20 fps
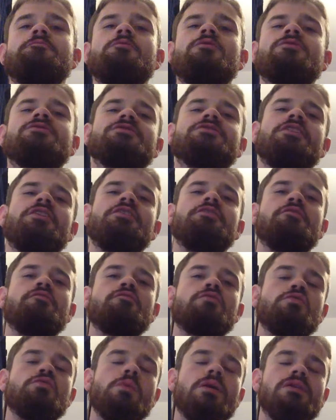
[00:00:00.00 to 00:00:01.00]
What's going
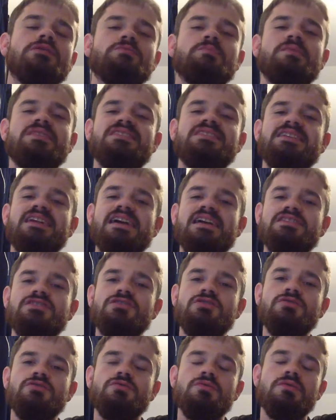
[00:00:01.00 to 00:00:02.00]
on, real ones?
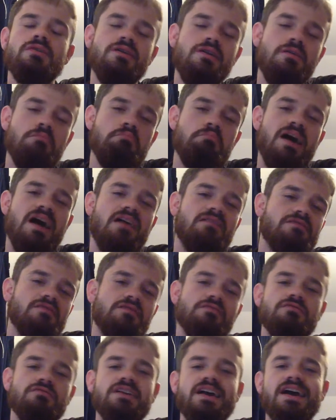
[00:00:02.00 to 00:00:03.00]
BCHQ, bat of
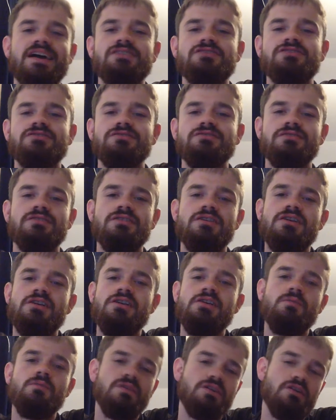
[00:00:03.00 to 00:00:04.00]
no reaction.
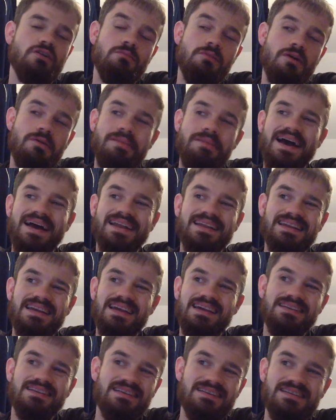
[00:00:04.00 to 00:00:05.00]
We got my man
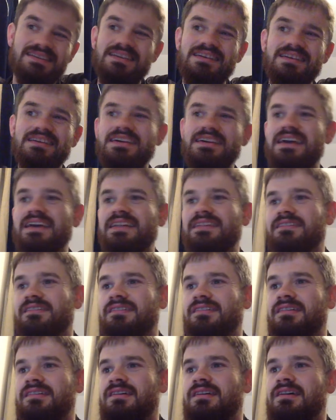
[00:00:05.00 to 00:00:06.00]
Nick Nittoli
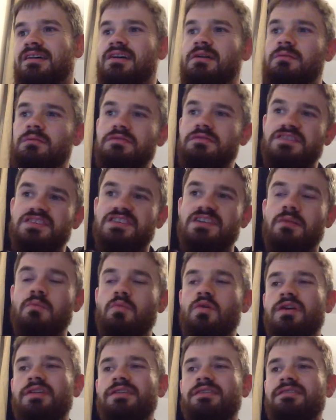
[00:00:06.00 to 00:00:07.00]
again with
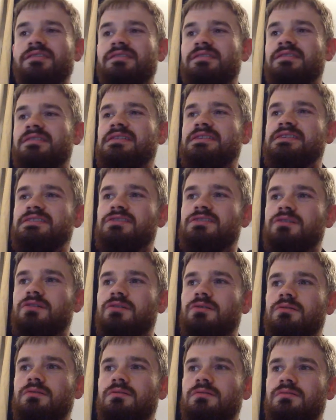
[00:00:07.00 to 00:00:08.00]
someone. Let's
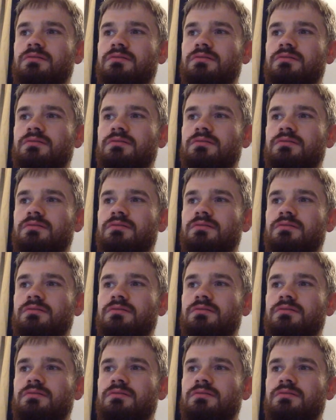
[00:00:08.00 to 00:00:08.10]
go.